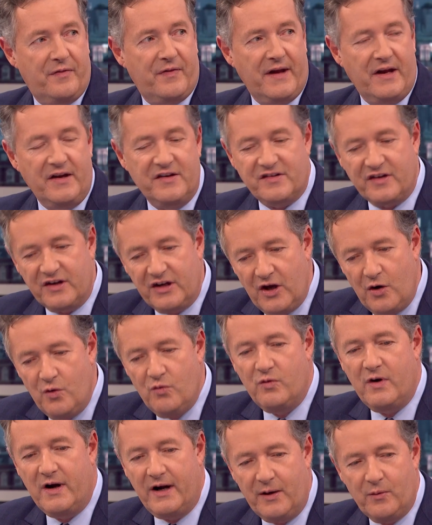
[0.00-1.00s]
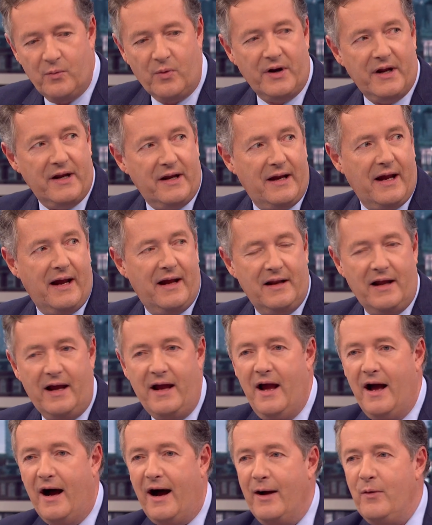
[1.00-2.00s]
things that you really want to get. Like,
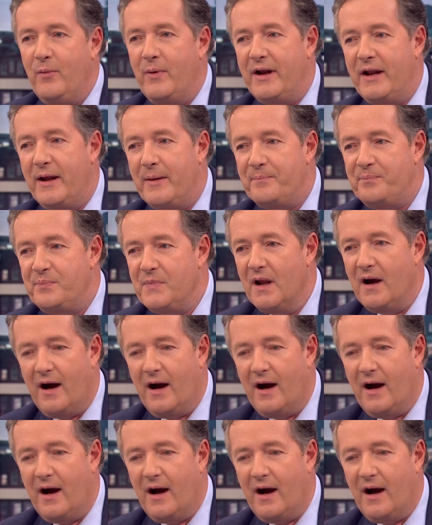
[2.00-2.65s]
I went in,